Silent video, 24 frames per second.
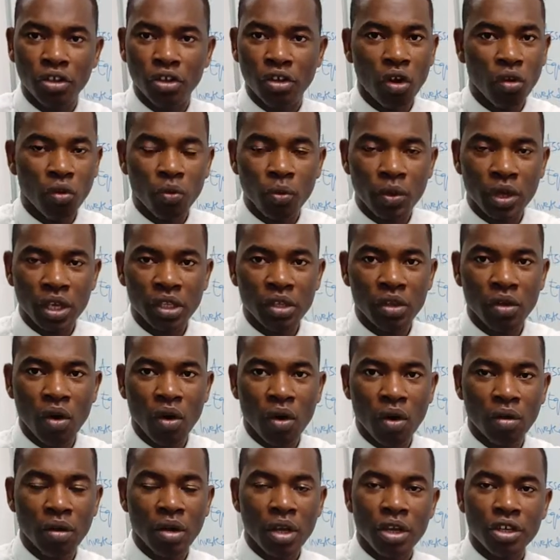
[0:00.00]
done with
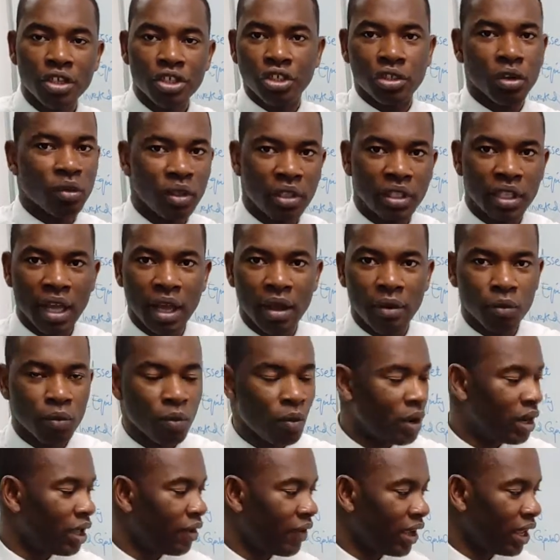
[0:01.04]
or shut down,
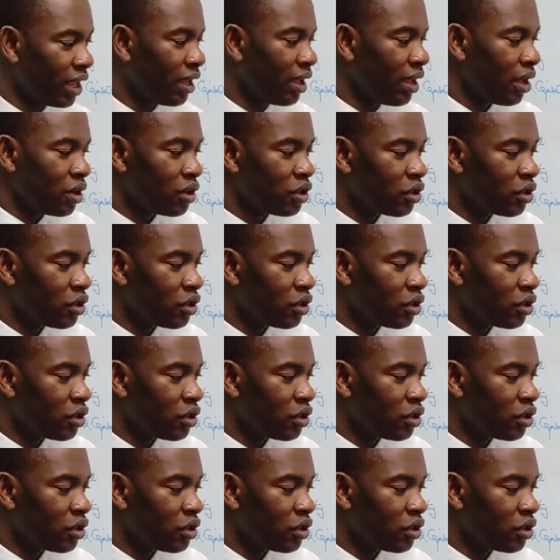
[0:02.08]
whatever.